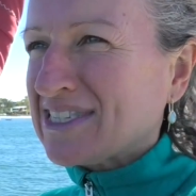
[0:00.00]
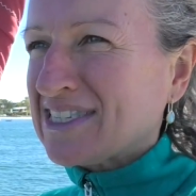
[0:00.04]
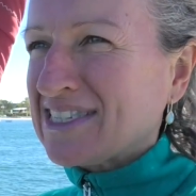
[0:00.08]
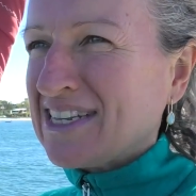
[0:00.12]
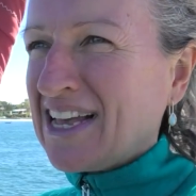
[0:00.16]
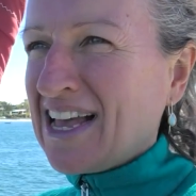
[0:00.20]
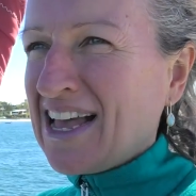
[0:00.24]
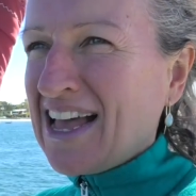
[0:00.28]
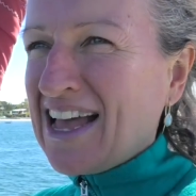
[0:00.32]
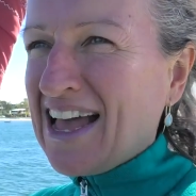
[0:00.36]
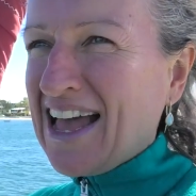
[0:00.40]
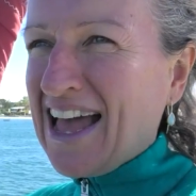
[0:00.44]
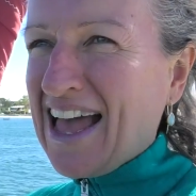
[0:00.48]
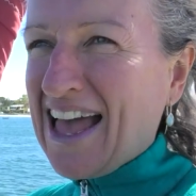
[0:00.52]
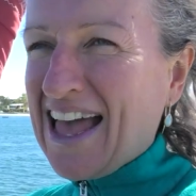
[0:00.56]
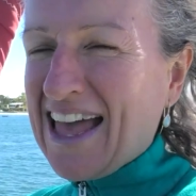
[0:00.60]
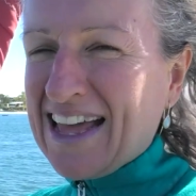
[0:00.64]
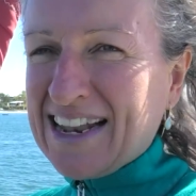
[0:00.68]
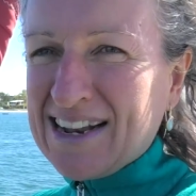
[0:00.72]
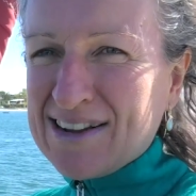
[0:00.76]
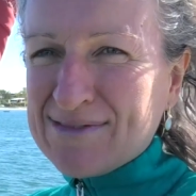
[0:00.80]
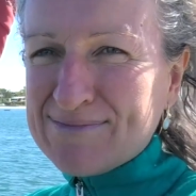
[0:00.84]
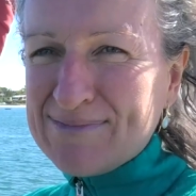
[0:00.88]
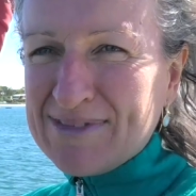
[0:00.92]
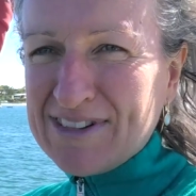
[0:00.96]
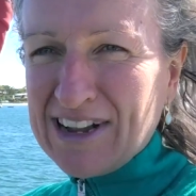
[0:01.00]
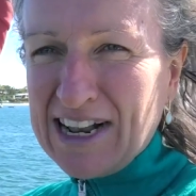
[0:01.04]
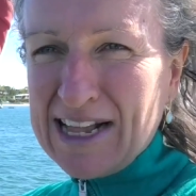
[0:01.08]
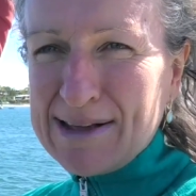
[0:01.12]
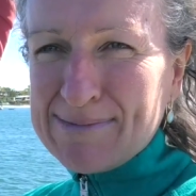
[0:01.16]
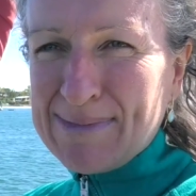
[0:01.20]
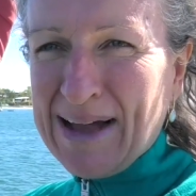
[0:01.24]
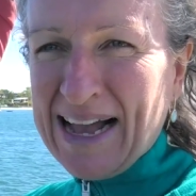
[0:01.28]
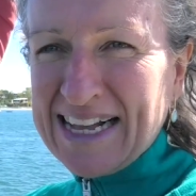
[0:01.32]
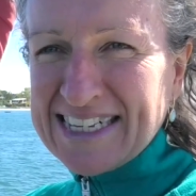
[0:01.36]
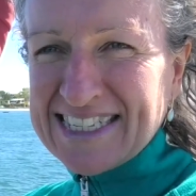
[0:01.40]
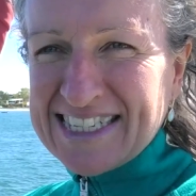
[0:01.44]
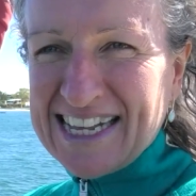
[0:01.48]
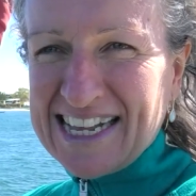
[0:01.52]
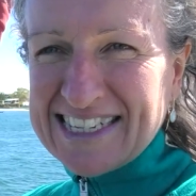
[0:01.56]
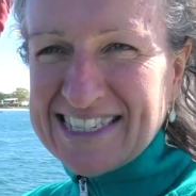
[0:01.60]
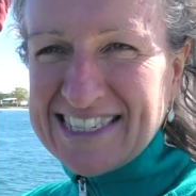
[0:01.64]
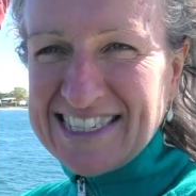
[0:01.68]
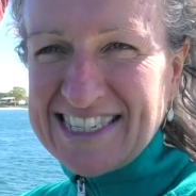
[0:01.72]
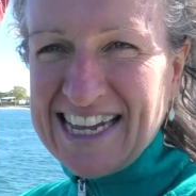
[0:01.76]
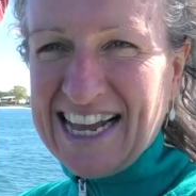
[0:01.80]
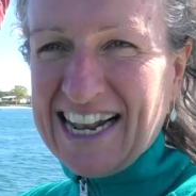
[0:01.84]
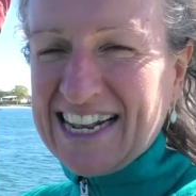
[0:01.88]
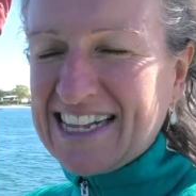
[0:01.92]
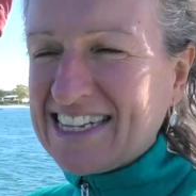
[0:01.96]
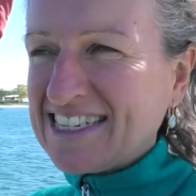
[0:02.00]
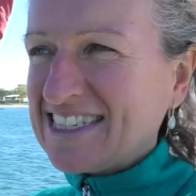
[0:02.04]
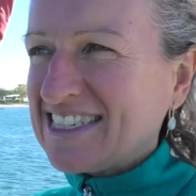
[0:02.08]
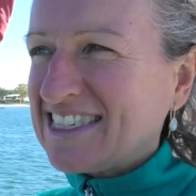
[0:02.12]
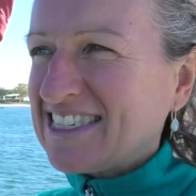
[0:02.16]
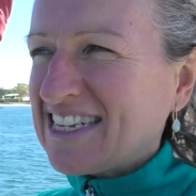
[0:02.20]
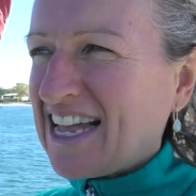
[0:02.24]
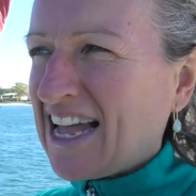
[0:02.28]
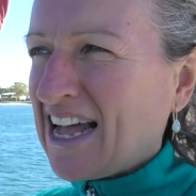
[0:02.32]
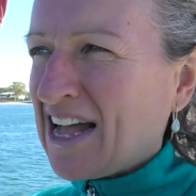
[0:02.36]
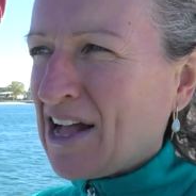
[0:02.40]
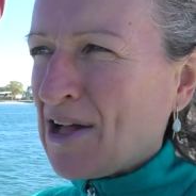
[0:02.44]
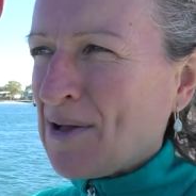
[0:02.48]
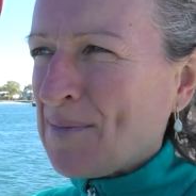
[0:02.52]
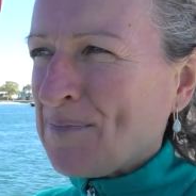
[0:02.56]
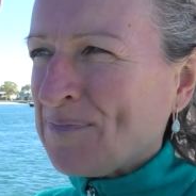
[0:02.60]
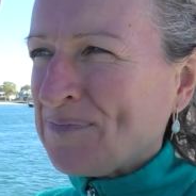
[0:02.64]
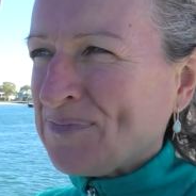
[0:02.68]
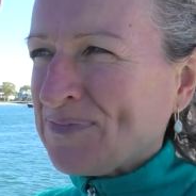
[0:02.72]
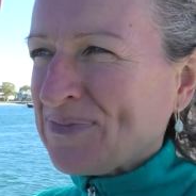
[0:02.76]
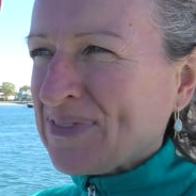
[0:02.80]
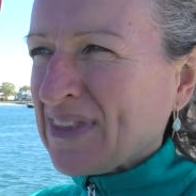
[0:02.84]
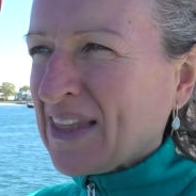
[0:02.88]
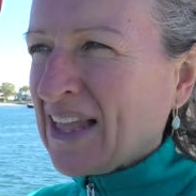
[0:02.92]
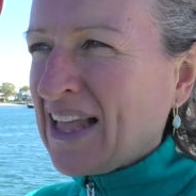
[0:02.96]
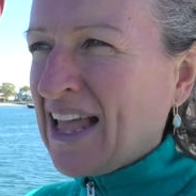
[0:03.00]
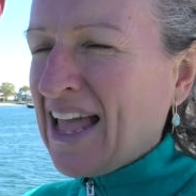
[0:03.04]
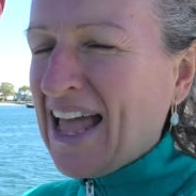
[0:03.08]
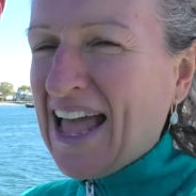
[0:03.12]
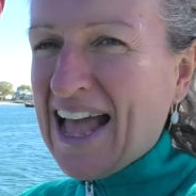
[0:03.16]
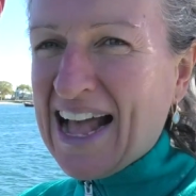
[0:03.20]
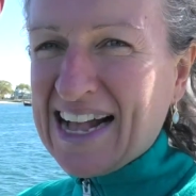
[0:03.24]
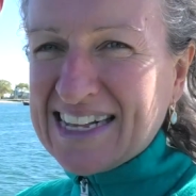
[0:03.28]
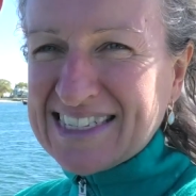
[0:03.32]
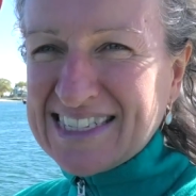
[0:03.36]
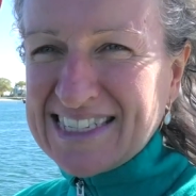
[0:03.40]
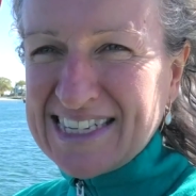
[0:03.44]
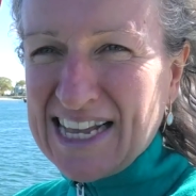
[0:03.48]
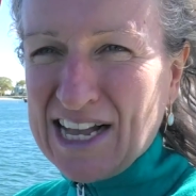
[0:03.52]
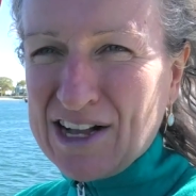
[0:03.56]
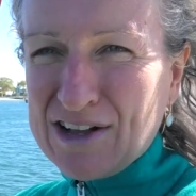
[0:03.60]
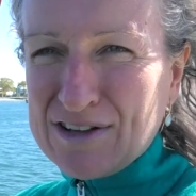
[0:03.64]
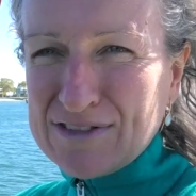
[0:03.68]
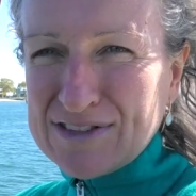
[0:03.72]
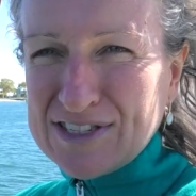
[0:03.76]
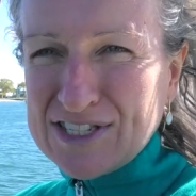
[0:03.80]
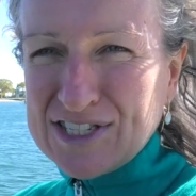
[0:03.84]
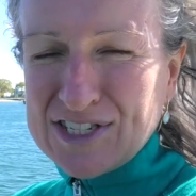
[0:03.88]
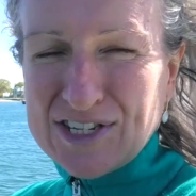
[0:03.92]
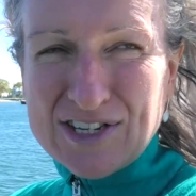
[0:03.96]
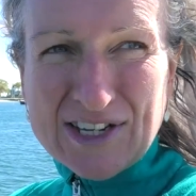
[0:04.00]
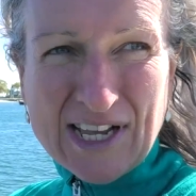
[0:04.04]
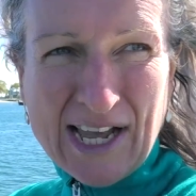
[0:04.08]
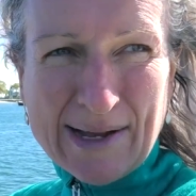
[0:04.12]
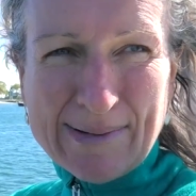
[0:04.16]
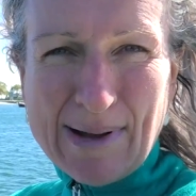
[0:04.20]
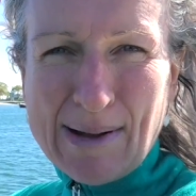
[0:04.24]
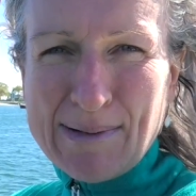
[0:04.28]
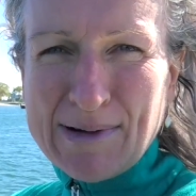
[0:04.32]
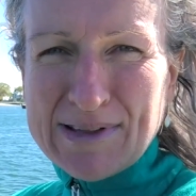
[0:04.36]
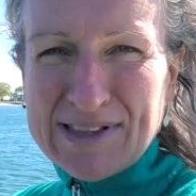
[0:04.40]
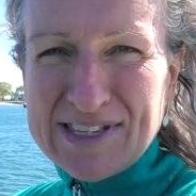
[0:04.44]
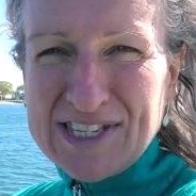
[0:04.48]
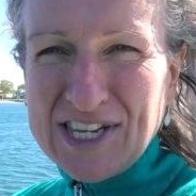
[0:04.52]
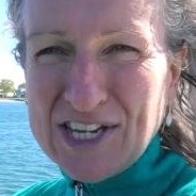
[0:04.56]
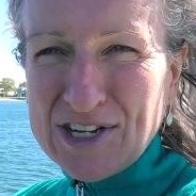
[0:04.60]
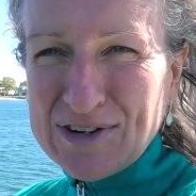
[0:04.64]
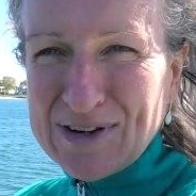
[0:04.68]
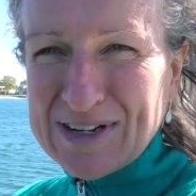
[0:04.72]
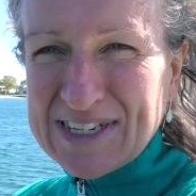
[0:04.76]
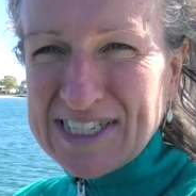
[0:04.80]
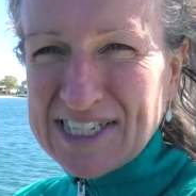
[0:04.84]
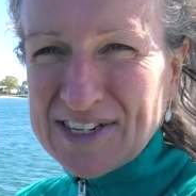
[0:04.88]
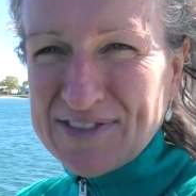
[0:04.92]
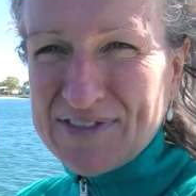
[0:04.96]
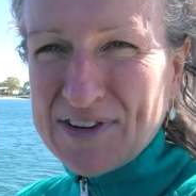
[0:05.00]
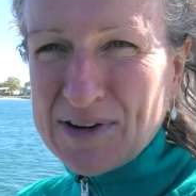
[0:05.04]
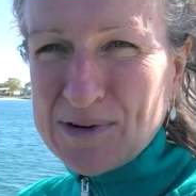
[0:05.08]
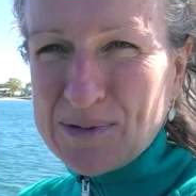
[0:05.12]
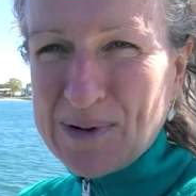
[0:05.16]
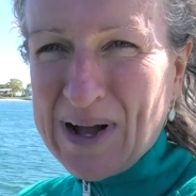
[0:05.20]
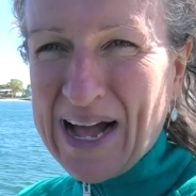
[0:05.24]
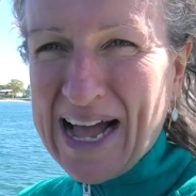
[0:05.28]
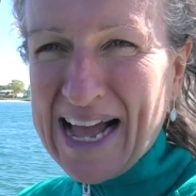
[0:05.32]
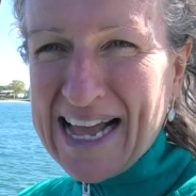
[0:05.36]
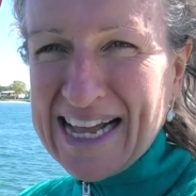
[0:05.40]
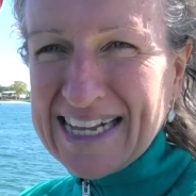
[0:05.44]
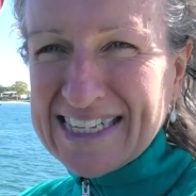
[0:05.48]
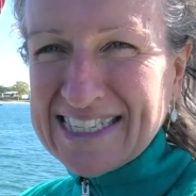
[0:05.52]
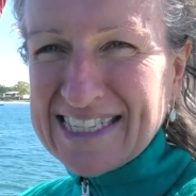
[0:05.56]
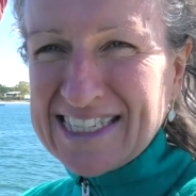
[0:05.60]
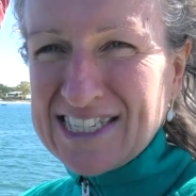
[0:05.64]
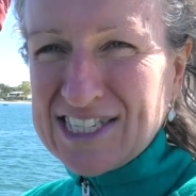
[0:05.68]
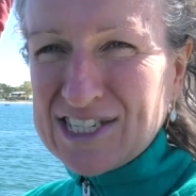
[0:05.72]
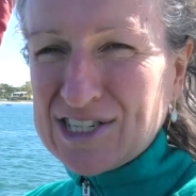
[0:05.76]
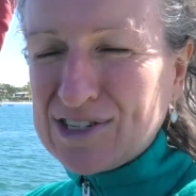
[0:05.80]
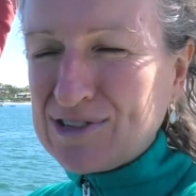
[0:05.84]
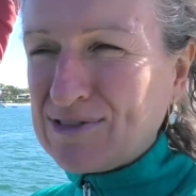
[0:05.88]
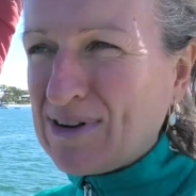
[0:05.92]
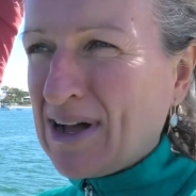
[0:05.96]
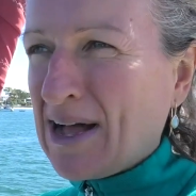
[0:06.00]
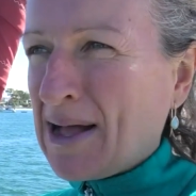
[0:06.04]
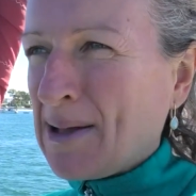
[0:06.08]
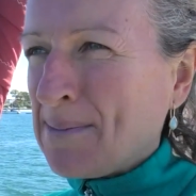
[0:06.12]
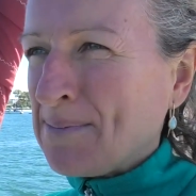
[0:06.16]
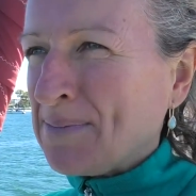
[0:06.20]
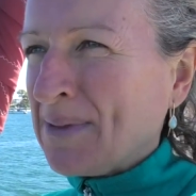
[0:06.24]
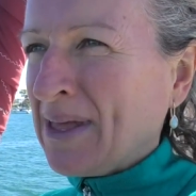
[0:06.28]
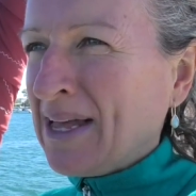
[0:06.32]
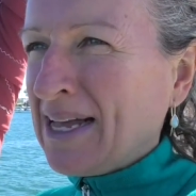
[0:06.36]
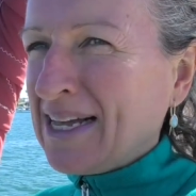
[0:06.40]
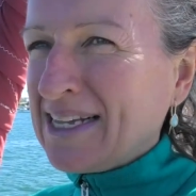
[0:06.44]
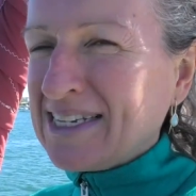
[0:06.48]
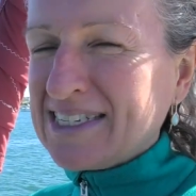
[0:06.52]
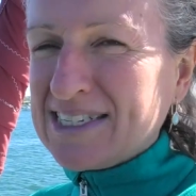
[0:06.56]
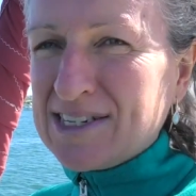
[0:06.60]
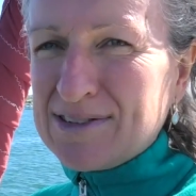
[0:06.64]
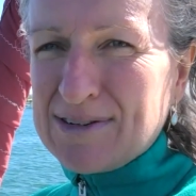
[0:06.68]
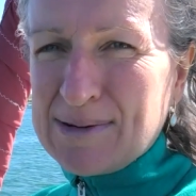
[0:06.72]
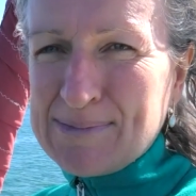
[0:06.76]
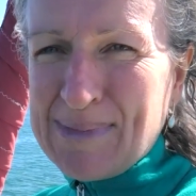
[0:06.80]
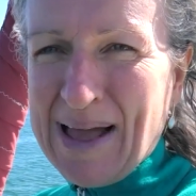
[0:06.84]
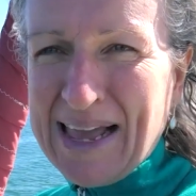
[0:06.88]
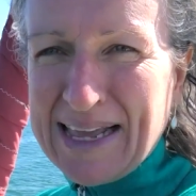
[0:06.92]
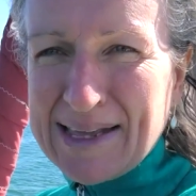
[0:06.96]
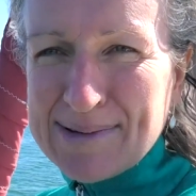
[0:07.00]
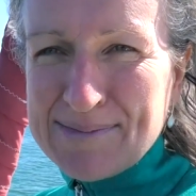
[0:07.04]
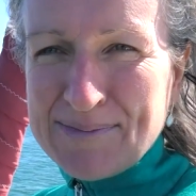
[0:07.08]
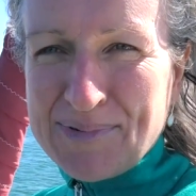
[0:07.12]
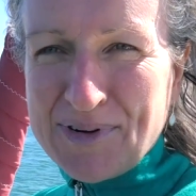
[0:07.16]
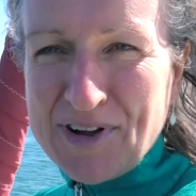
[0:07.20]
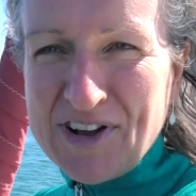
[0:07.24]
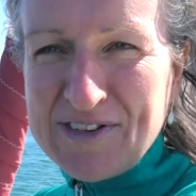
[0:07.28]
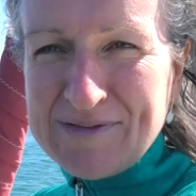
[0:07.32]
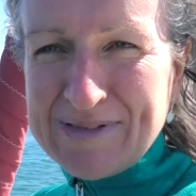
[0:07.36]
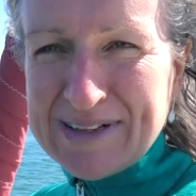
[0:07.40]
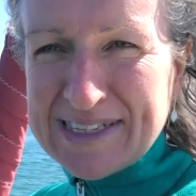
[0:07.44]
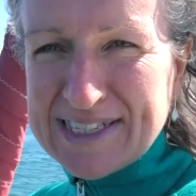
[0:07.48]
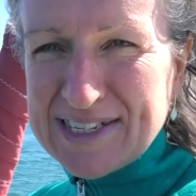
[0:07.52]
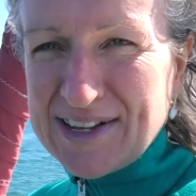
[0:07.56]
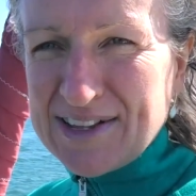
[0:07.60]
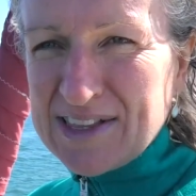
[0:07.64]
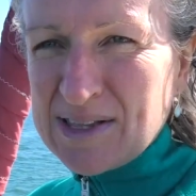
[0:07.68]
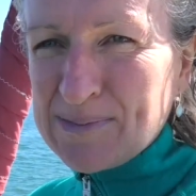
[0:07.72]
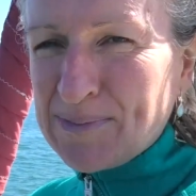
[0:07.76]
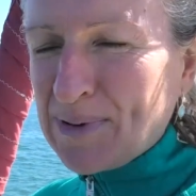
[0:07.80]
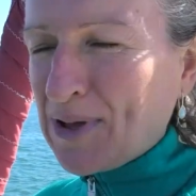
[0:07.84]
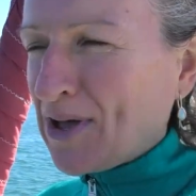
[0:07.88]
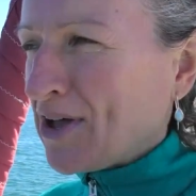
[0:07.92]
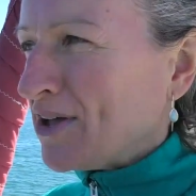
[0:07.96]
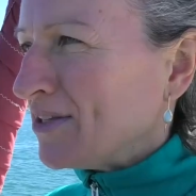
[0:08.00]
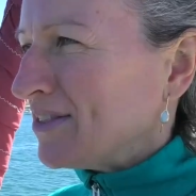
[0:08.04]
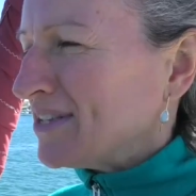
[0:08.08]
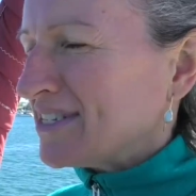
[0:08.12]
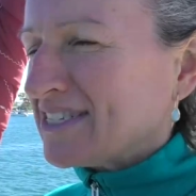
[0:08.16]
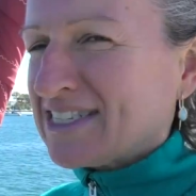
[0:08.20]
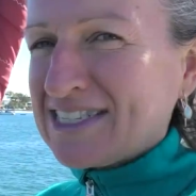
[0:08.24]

and it really makes us challenge ourselves to come up with new and different ways to make improvements on the boat.